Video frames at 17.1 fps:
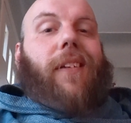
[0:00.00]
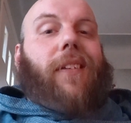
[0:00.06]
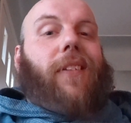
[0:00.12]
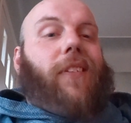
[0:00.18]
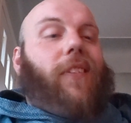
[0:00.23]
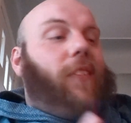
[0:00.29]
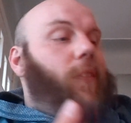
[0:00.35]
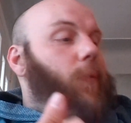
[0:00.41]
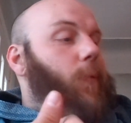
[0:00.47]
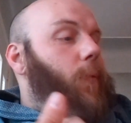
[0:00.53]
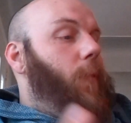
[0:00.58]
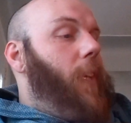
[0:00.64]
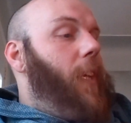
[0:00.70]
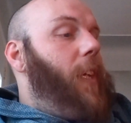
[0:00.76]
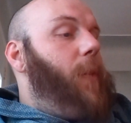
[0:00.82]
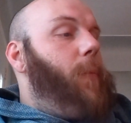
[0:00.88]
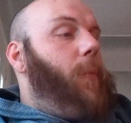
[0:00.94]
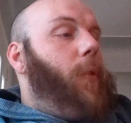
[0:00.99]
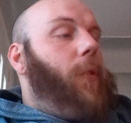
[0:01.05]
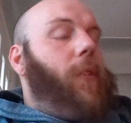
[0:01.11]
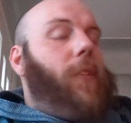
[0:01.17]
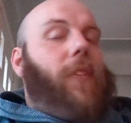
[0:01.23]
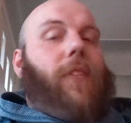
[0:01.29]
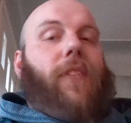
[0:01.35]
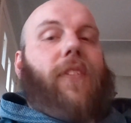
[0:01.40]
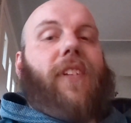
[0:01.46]
there's way
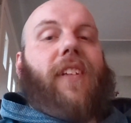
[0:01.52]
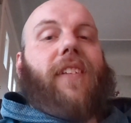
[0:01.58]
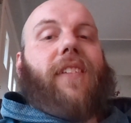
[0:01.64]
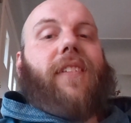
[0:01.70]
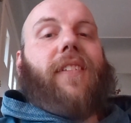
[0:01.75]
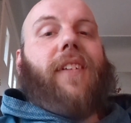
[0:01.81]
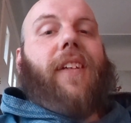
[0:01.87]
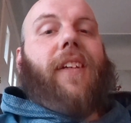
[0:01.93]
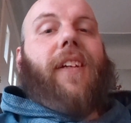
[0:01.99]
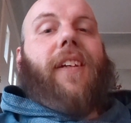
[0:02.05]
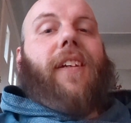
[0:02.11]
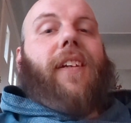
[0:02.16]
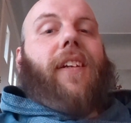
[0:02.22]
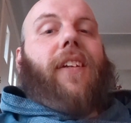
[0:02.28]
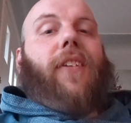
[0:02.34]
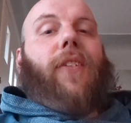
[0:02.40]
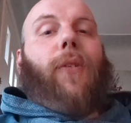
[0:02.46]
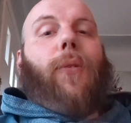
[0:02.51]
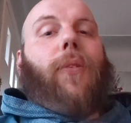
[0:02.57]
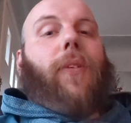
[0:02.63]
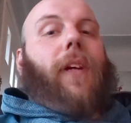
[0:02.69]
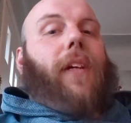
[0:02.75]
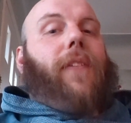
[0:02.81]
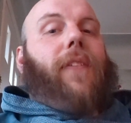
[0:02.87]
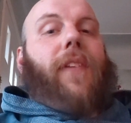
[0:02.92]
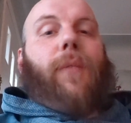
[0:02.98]
more to this whole
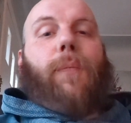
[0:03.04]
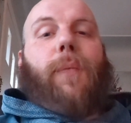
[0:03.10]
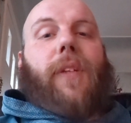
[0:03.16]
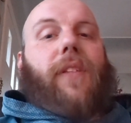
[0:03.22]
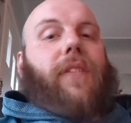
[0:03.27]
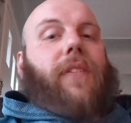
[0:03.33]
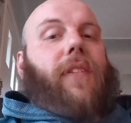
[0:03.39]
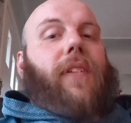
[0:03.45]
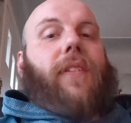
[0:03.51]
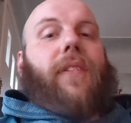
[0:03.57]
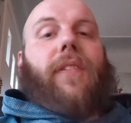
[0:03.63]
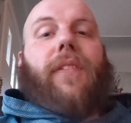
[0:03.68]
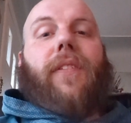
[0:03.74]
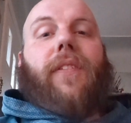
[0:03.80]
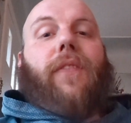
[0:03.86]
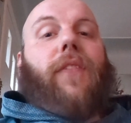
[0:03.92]
life's business.